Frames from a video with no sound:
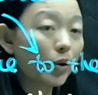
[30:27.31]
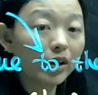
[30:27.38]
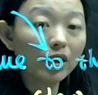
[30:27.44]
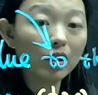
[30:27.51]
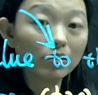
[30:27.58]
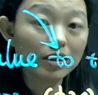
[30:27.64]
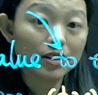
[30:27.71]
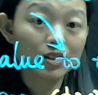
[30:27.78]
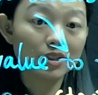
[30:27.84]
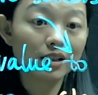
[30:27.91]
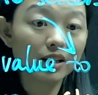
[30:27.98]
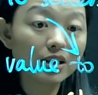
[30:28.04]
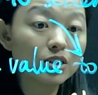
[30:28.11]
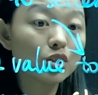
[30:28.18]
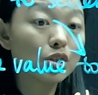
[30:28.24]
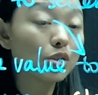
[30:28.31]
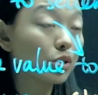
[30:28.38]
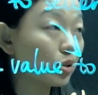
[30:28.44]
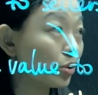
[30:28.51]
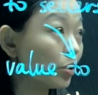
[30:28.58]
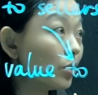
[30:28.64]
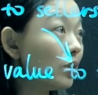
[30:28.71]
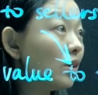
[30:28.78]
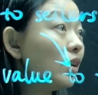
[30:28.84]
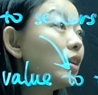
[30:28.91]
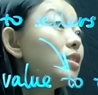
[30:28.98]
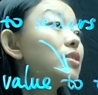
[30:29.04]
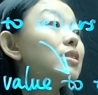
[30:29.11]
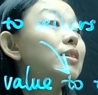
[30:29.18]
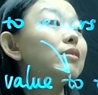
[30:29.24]
we notice these two
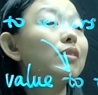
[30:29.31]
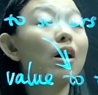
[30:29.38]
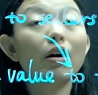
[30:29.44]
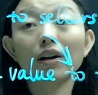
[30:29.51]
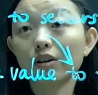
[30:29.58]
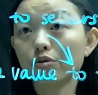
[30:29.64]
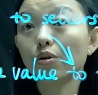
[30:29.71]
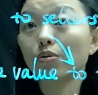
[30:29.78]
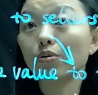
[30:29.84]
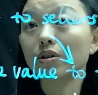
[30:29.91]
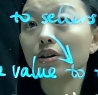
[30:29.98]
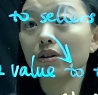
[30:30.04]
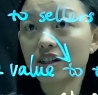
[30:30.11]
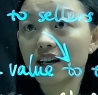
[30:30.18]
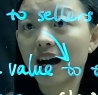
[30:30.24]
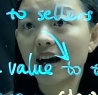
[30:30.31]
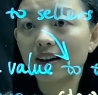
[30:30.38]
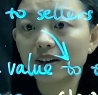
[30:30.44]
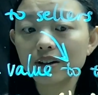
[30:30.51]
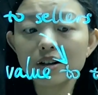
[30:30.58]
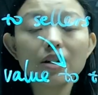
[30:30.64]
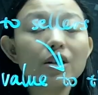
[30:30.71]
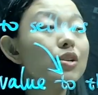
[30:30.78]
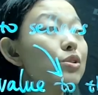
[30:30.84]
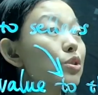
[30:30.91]
still not equal to each other.